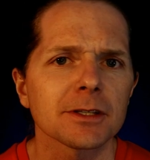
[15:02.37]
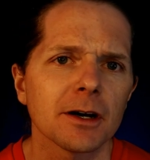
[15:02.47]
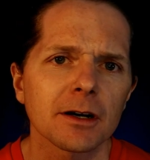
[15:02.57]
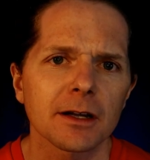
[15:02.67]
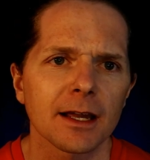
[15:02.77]

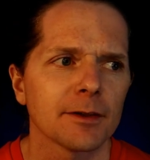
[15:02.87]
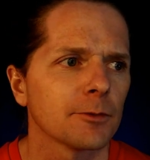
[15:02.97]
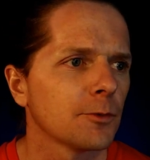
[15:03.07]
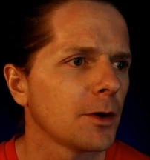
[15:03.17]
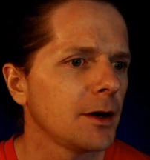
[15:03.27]
talk kind
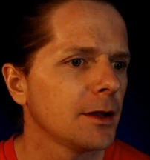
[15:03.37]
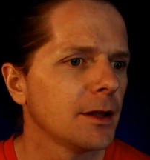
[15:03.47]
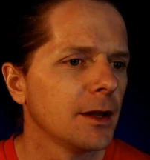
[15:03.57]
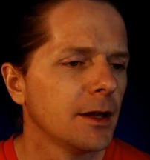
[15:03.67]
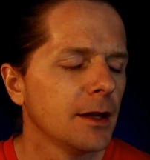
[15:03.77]
of
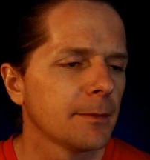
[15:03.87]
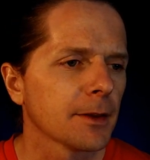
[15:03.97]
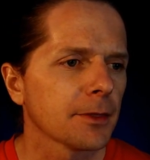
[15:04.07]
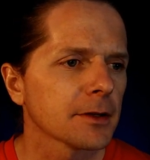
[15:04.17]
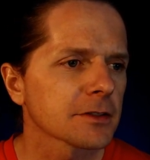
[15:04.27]
what
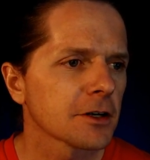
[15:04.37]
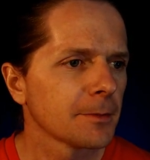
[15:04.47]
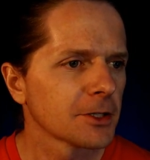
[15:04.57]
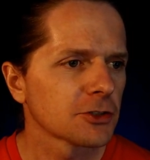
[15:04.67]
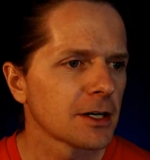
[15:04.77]
my thoughts are,
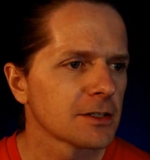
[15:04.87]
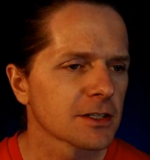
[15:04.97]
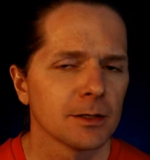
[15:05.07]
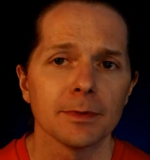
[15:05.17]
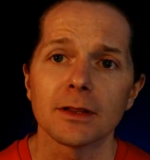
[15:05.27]
my strategy is
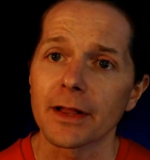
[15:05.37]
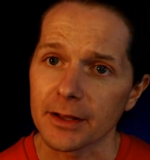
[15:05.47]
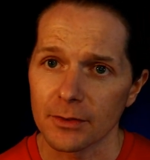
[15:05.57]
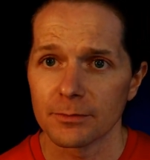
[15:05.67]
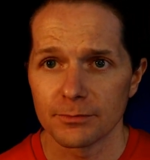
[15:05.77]
going to be
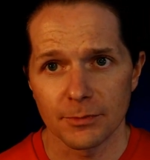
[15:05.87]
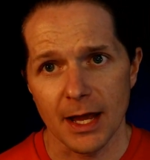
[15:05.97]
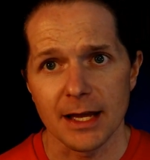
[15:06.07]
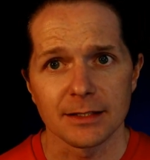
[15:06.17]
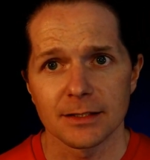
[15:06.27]
like
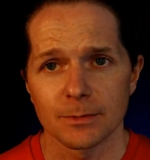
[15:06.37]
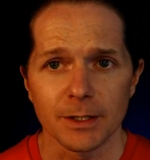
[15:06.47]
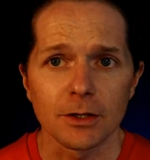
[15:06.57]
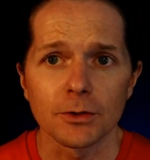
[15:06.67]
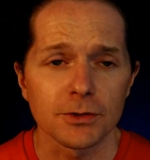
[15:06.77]
as we
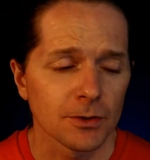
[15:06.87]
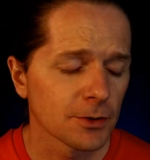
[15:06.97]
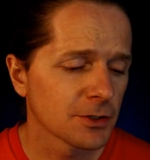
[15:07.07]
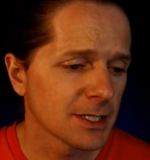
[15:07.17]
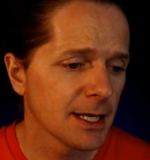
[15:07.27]
get closer to
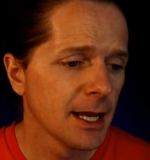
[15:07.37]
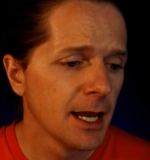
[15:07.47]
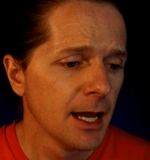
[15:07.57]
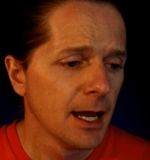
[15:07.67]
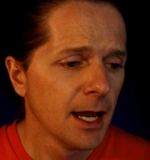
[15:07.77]
Thursday.
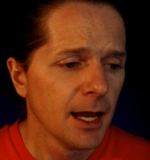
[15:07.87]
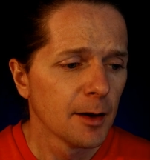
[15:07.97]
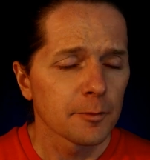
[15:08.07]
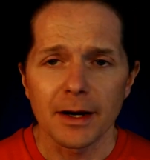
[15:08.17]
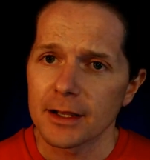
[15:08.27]

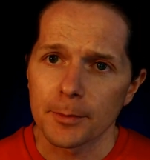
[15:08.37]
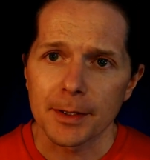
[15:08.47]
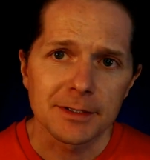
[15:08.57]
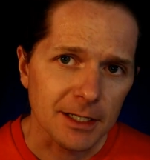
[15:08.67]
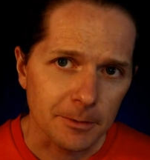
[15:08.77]
Friday, I'll
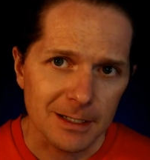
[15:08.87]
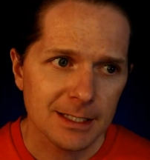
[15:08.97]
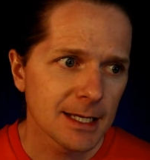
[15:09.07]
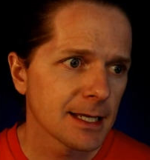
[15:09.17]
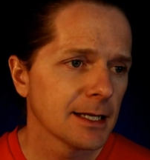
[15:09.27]
probably take a
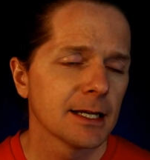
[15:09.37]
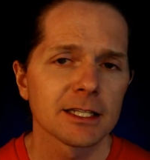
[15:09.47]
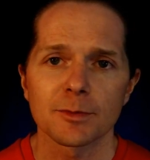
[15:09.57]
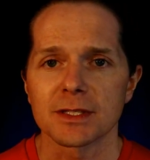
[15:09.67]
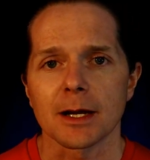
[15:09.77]
rest day,
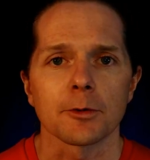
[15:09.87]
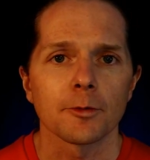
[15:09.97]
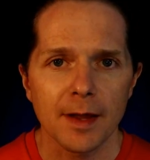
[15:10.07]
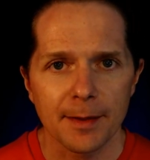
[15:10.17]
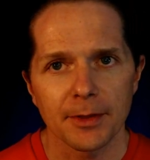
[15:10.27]
spend time with
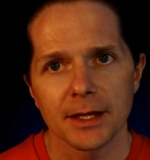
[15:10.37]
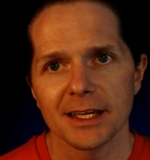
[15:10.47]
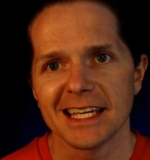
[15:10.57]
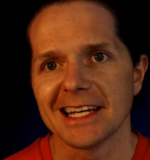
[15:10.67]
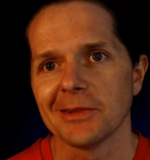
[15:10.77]

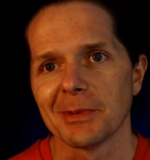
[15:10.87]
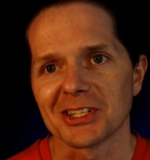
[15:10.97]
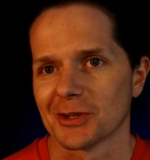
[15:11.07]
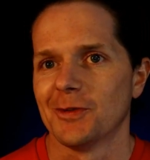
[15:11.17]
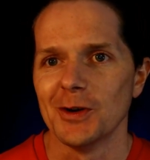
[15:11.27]
family, eat a
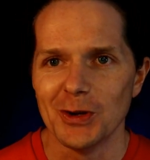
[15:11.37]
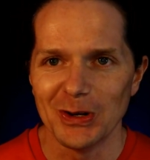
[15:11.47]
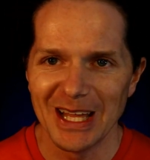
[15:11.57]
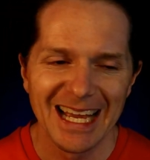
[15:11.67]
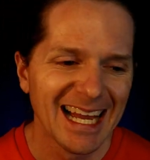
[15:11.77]
bunch of
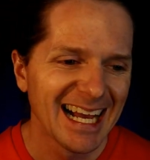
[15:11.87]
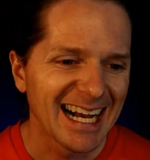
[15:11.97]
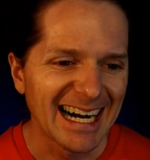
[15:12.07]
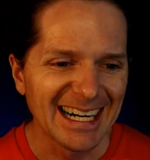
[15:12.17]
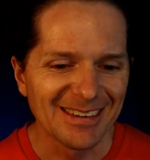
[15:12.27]
food,
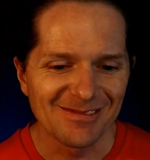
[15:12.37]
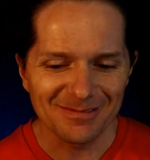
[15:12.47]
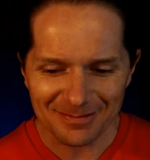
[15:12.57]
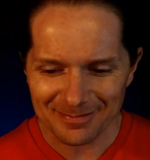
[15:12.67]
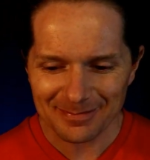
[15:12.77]
and